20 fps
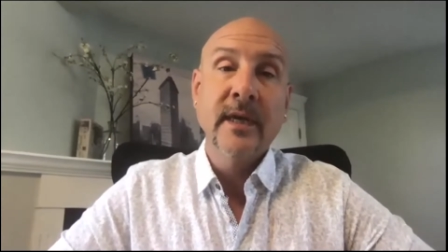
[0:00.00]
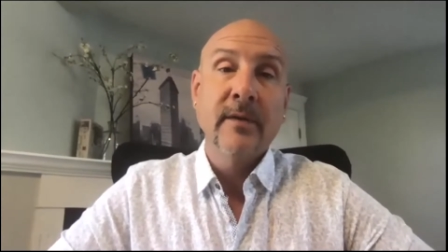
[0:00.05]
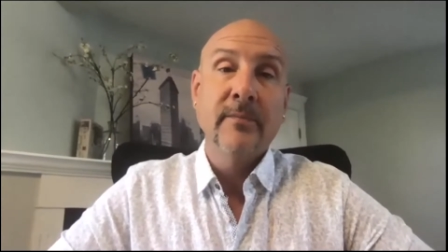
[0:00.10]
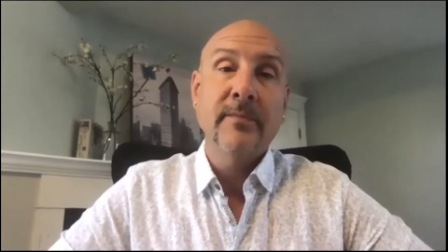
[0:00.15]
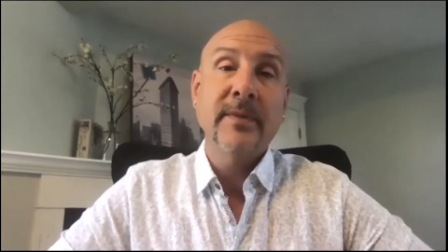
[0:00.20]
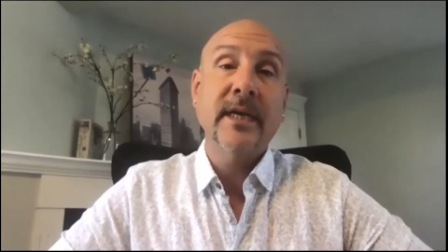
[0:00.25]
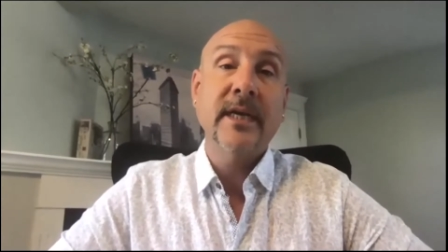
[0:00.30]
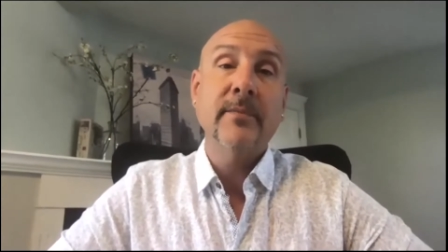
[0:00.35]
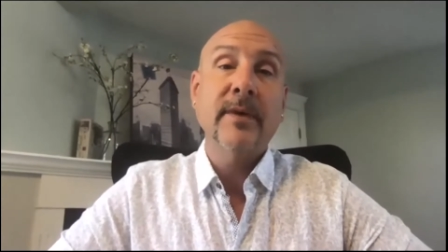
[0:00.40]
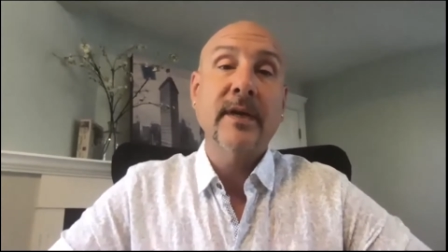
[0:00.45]

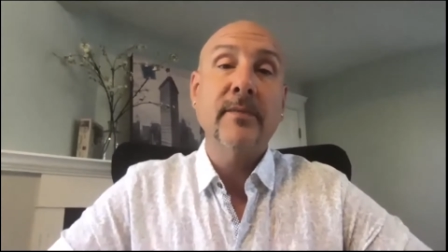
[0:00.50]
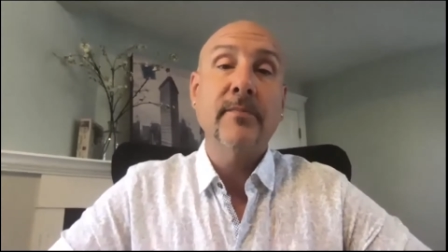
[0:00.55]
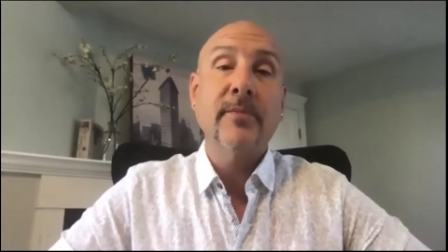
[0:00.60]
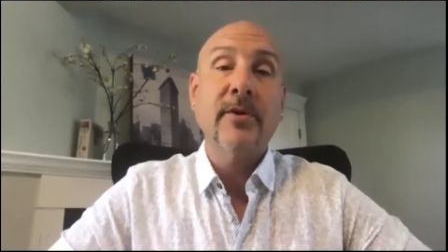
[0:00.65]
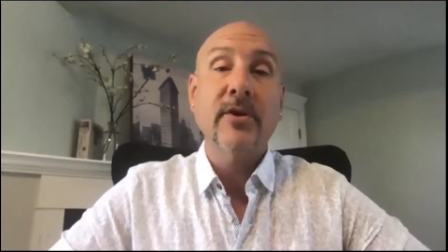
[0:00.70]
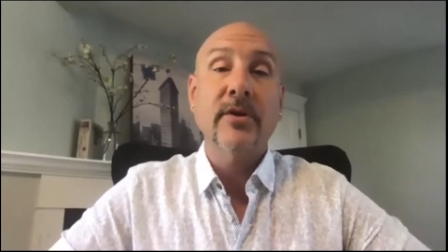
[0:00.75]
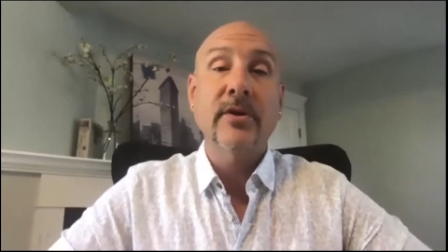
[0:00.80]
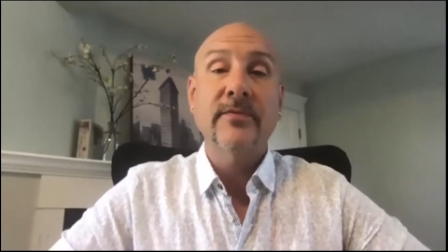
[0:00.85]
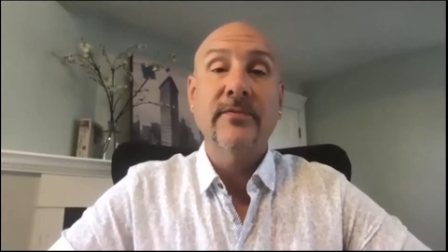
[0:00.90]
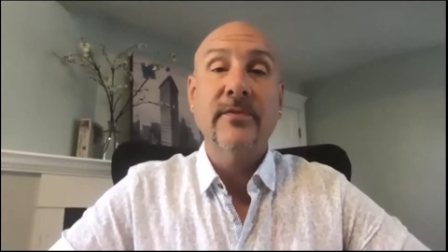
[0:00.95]
becoming a
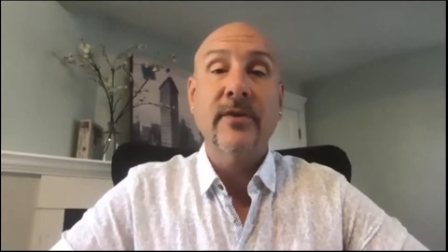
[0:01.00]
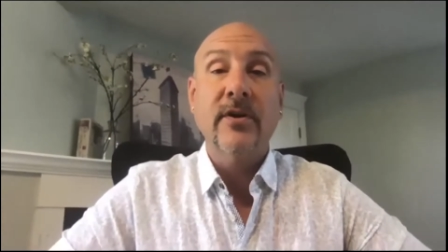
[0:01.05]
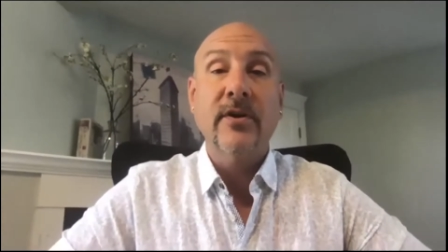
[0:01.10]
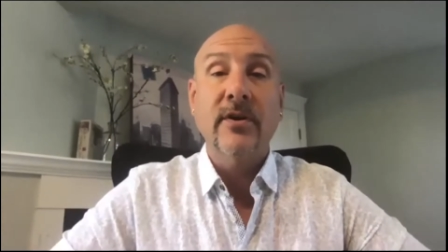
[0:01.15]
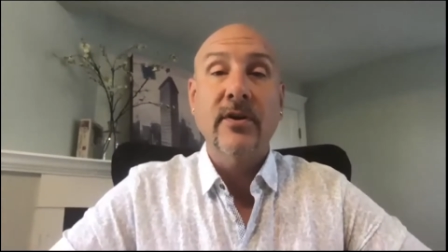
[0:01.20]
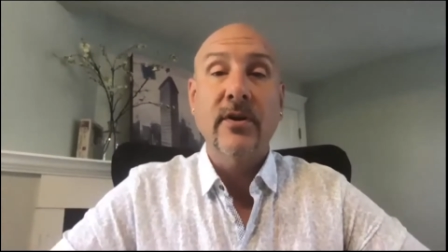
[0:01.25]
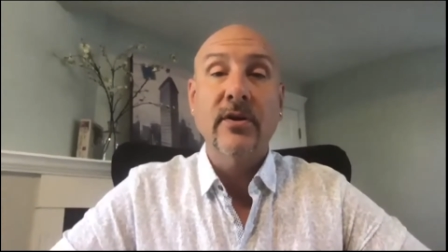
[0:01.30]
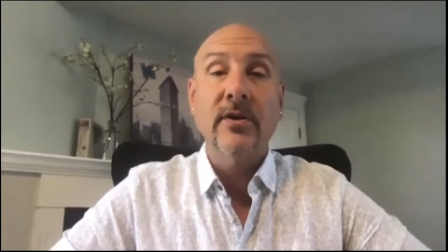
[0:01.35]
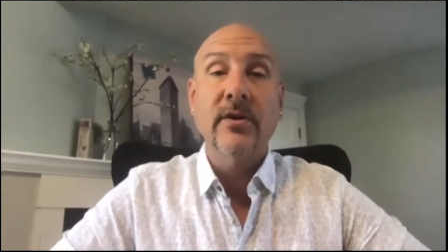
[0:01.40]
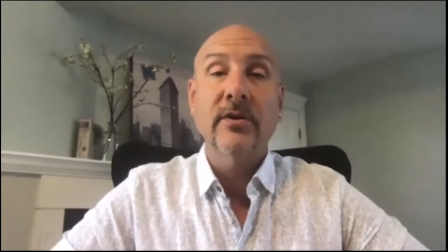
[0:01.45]
part of
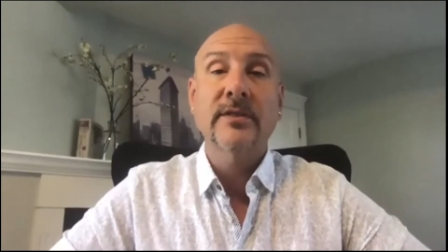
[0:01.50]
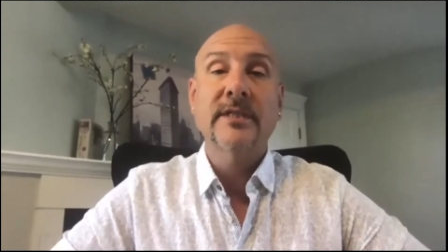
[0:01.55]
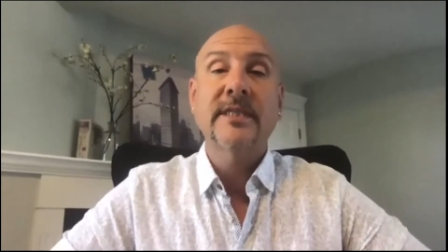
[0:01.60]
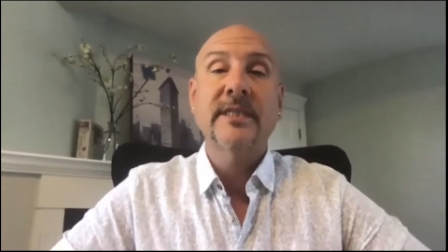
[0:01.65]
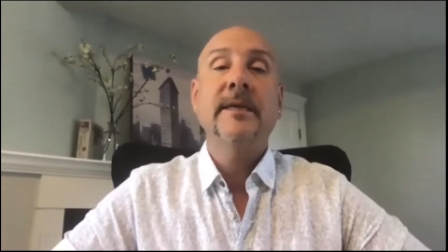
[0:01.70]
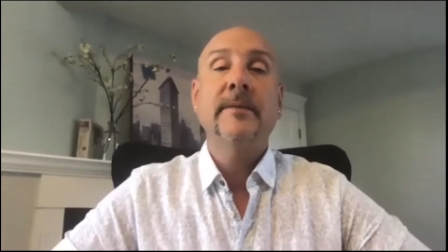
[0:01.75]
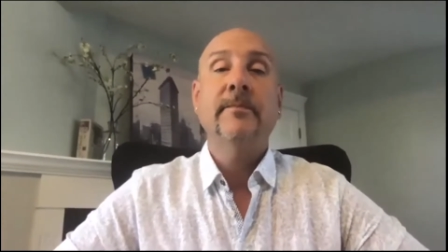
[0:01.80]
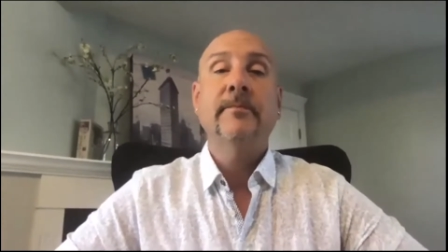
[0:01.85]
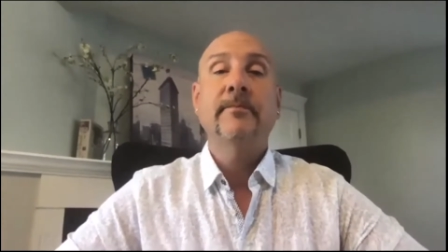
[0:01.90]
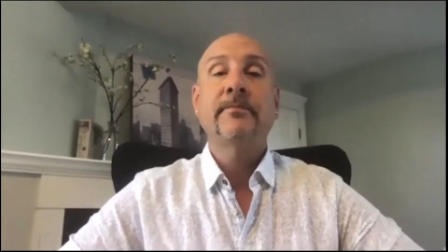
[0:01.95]
our
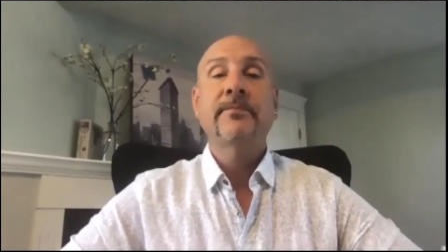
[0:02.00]
team.